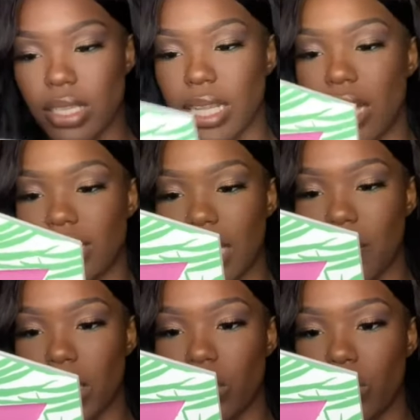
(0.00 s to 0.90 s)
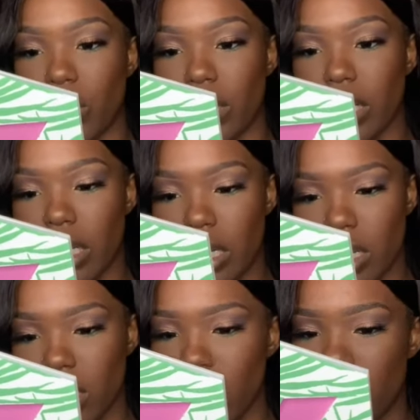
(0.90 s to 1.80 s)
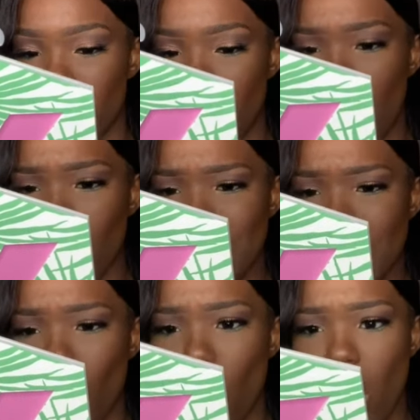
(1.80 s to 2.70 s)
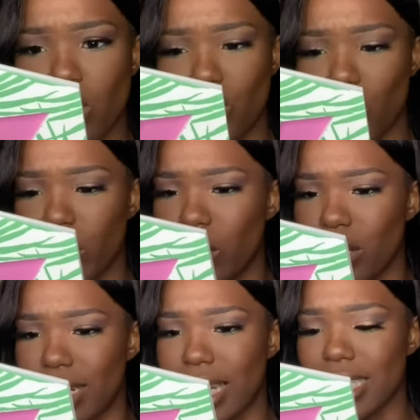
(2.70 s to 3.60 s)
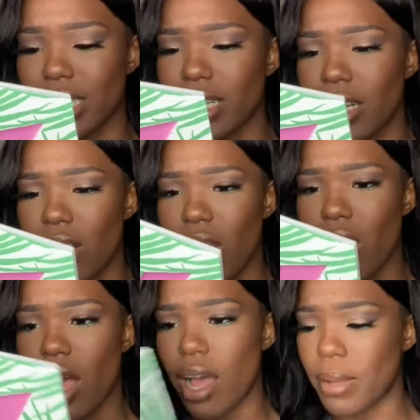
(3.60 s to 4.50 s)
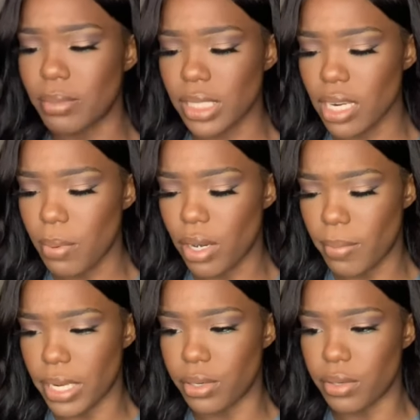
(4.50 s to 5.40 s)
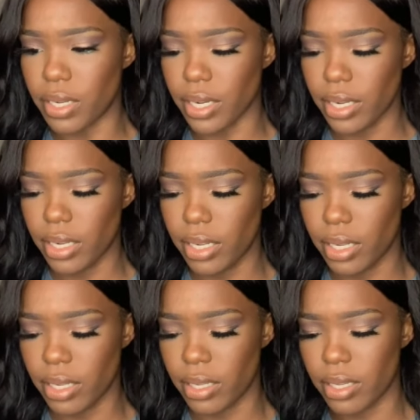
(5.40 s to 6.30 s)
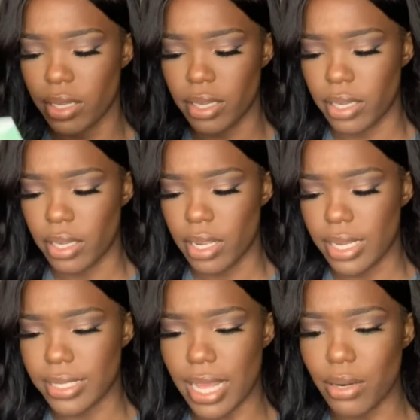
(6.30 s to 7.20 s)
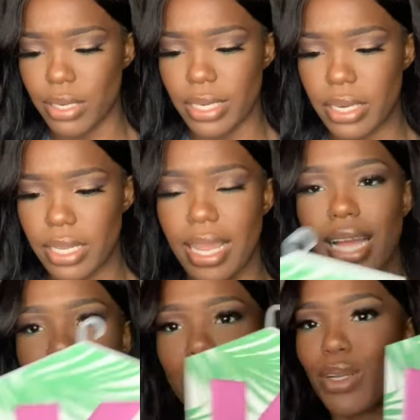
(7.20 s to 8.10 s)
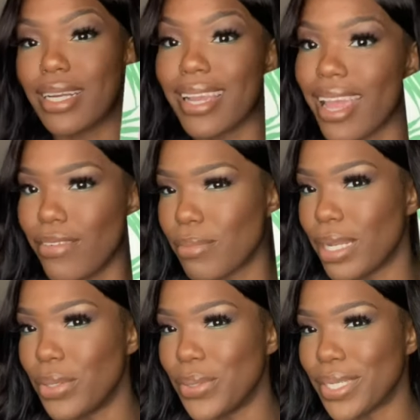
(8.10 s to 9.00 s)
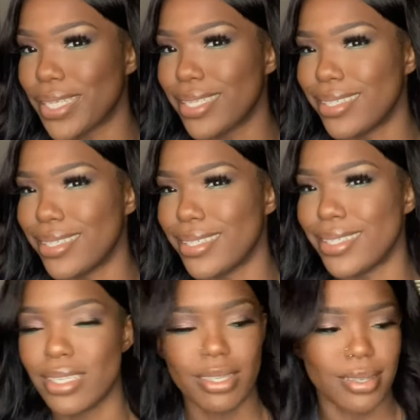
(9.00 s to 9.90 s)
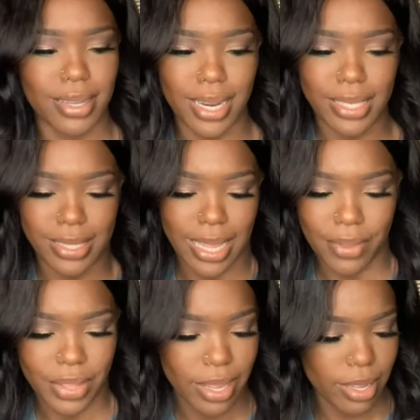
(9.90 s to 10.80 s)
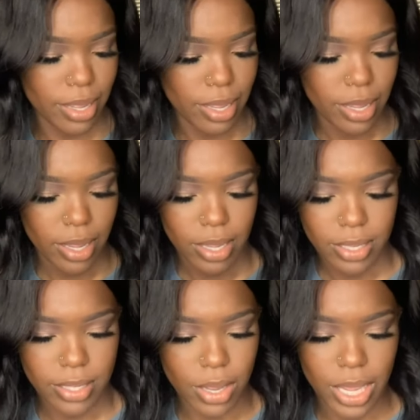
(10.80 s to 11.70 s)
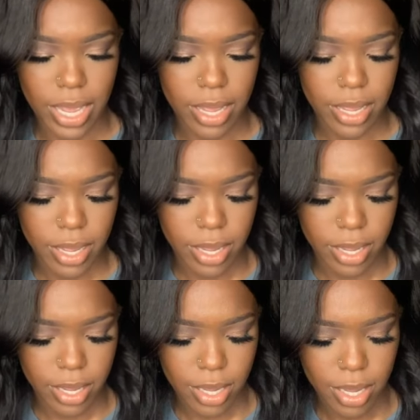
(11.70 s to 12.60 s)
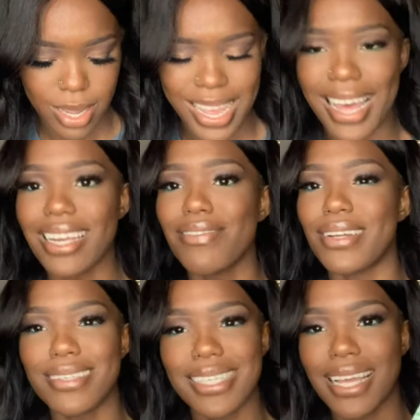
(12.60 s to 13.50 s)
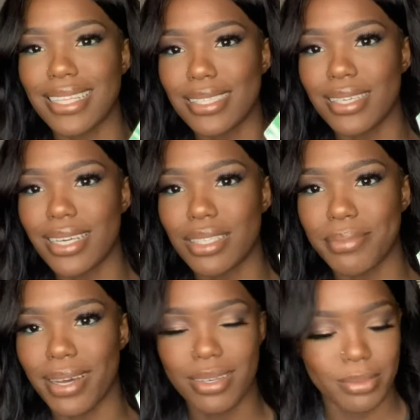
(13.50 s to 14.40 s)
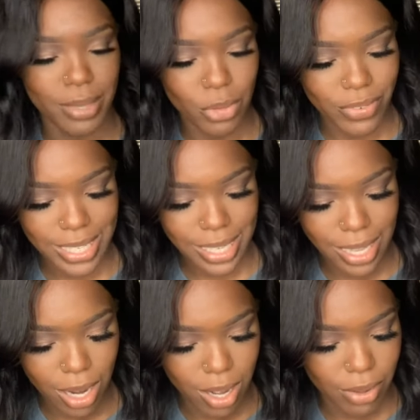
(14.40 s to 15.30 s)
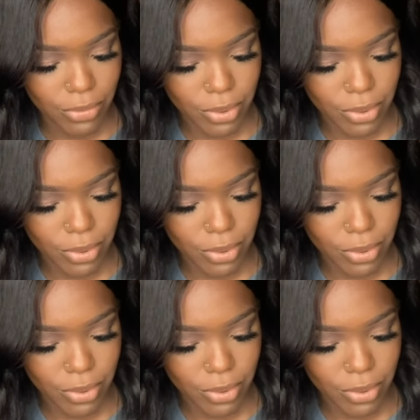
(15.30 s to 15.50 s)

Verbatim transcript: on the outside of my door. Oh, it says a wall jewelry organizer. I'm just gonna put it on my door because I don't need all that. I just wanted a K for my door. Can I just have that? So yeah, I didn't even notice I had this hook at the bottom. I wonder if I can take that off.